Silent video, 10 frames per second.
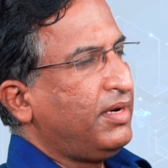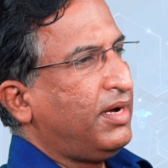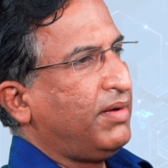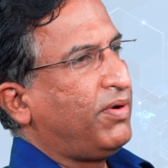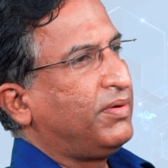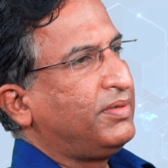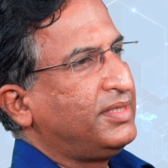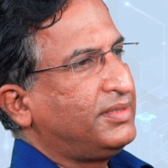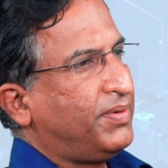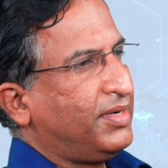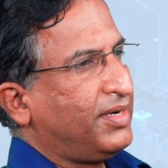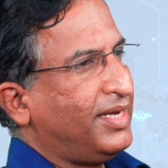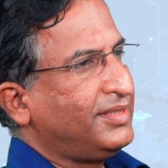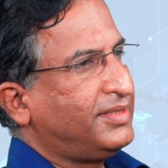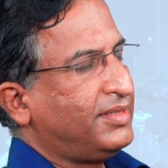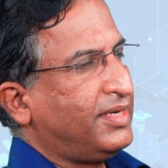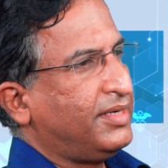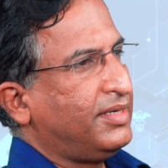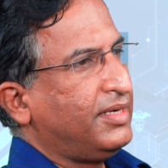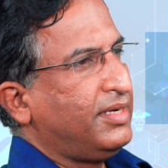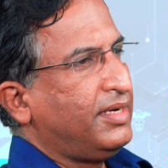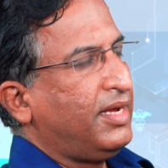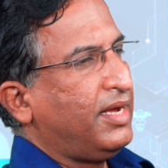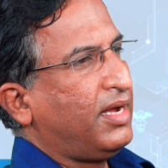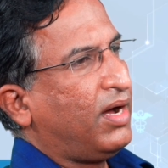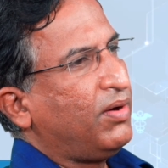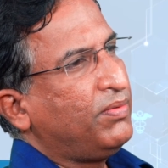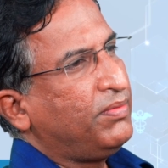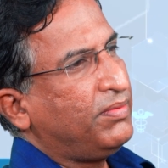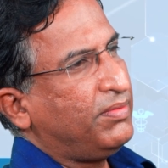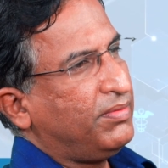about this particular incident and how,